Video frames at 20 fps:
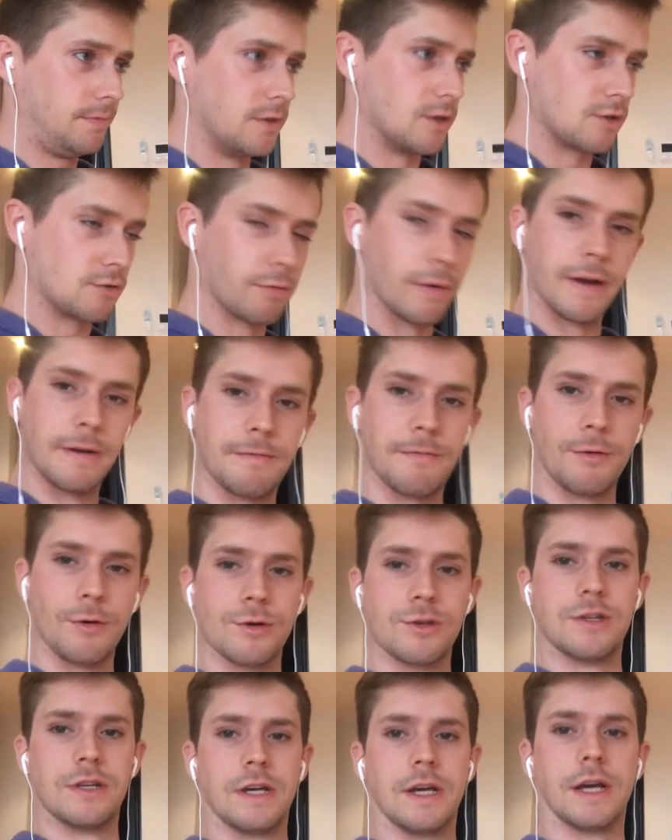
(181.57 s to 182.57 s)
just
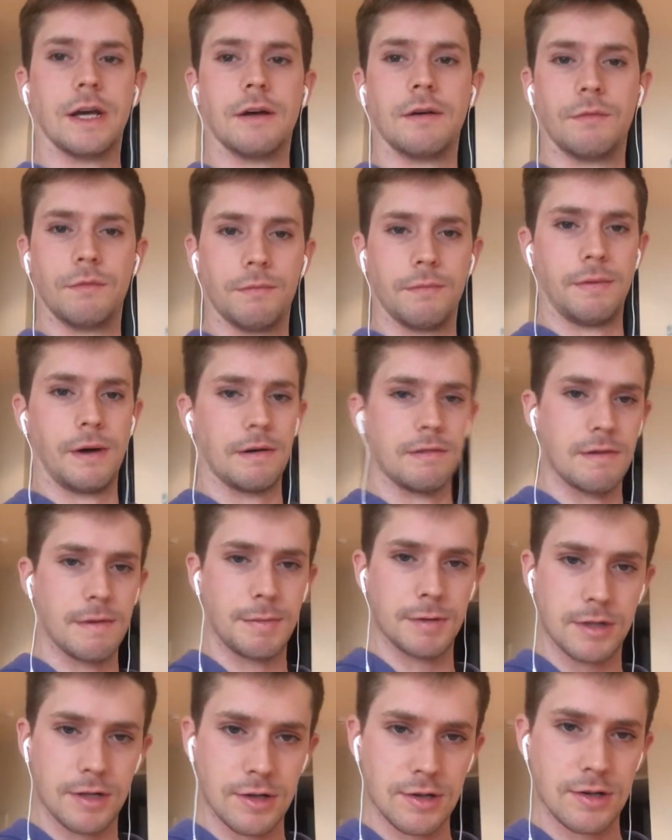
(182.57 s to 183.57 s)
reinforcing by
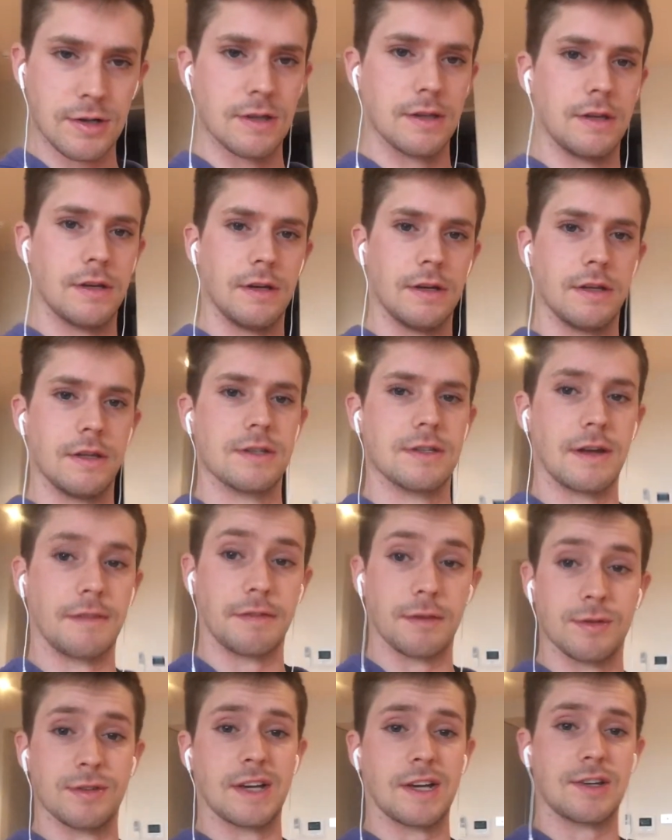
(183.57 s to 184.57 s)
repetition the stuff
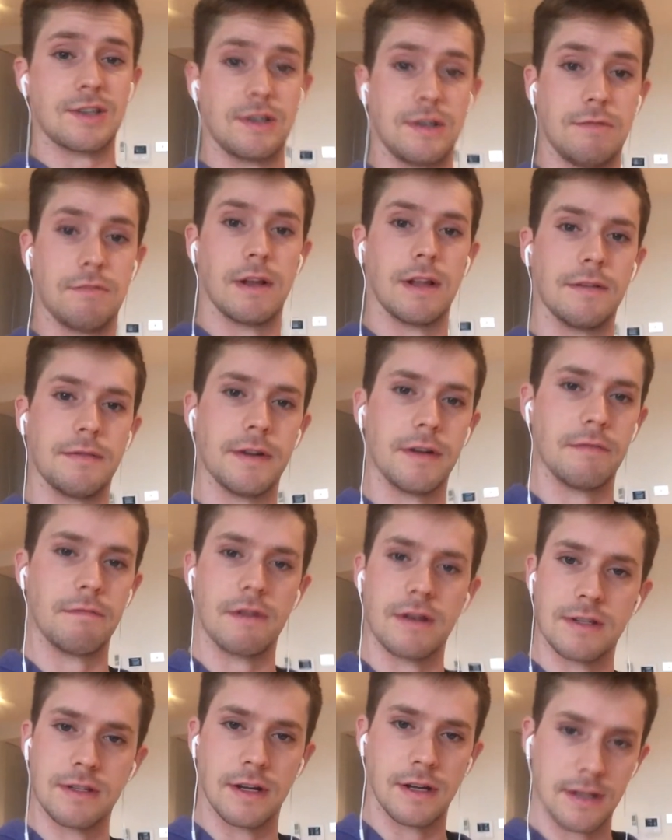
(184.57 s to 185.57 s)
that was actually relevant and
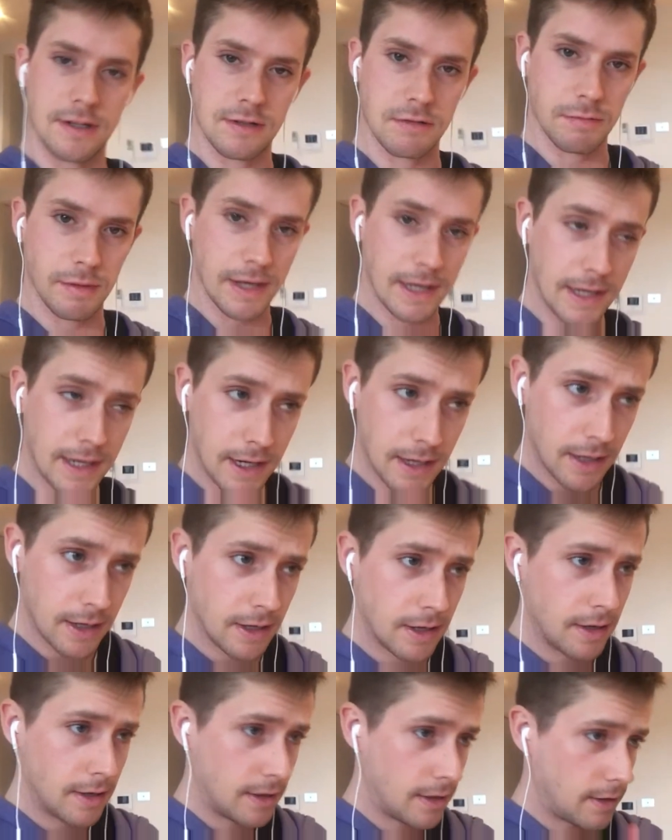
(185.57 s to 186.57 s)
resonated to me.
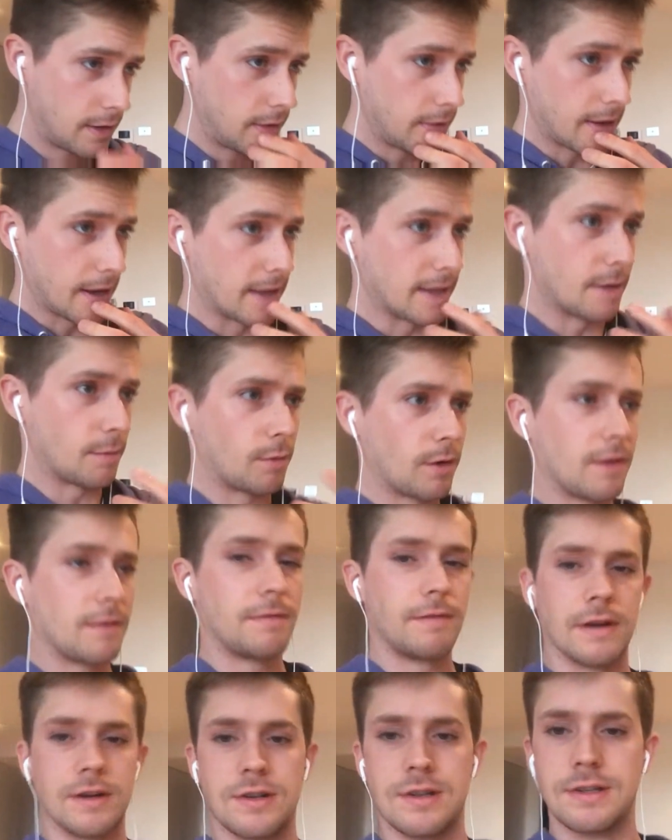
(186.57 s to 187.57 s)
And then what
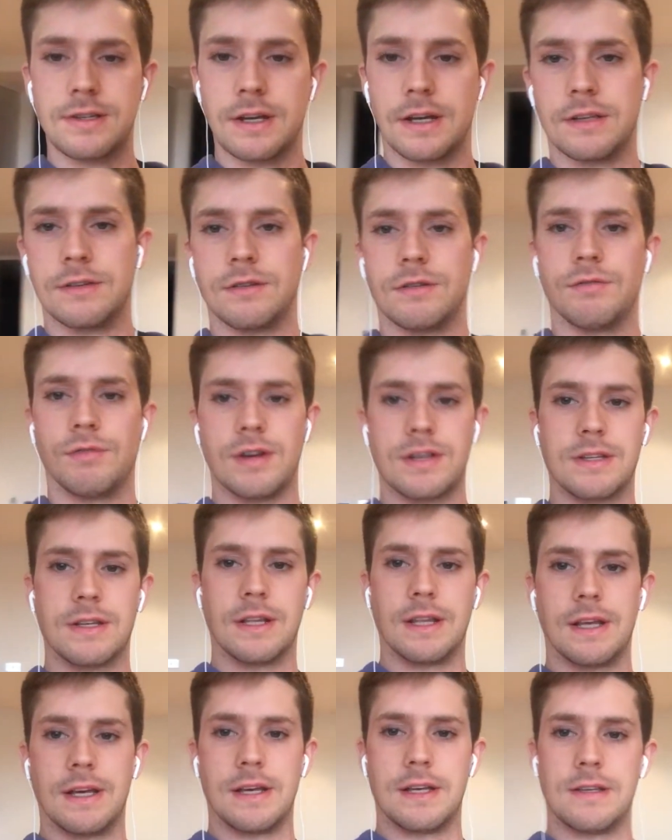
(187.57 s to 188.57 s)
I've actually started doing
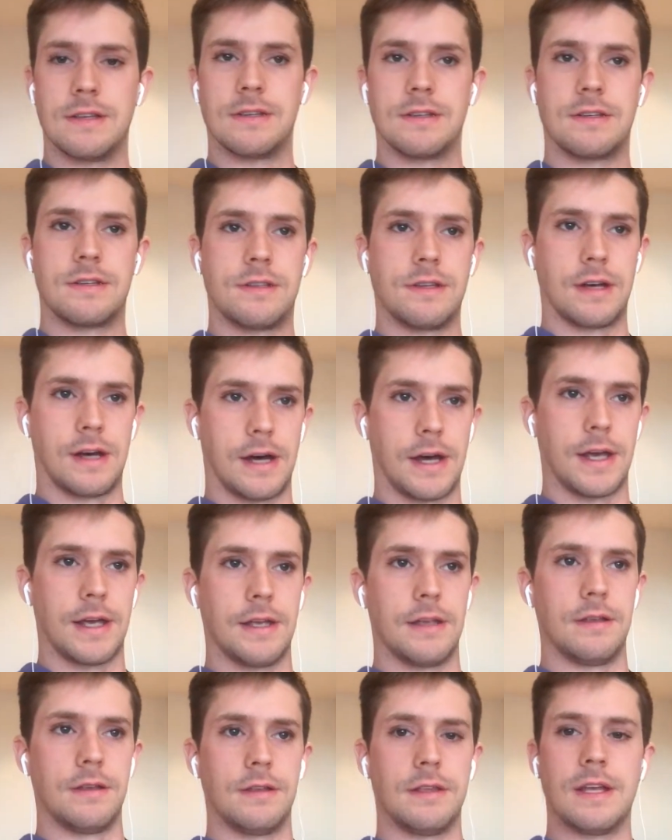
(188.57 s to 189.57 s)
recently is
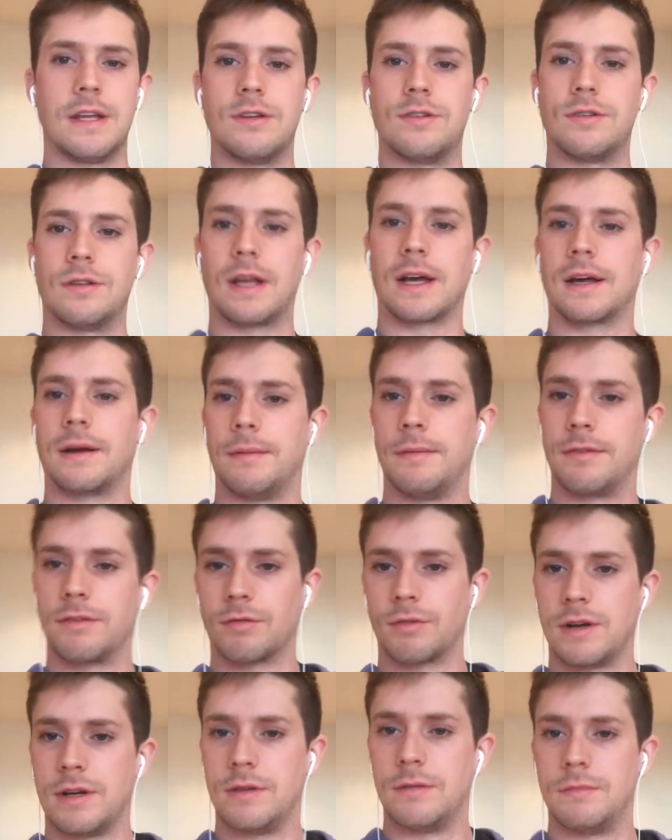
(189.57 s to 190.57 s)
I then do like a
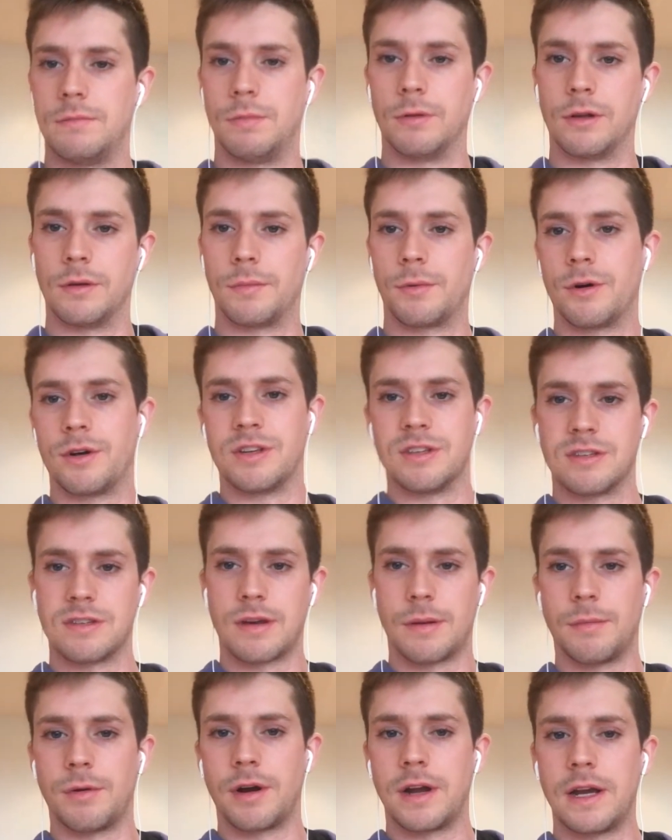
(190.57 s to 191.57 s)
3 bullet point
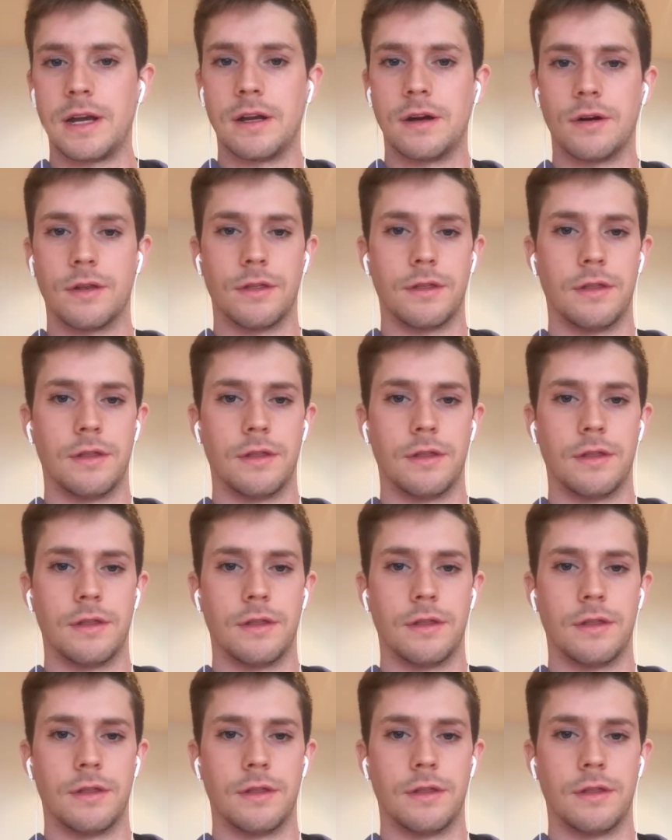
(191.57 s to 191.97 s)
summary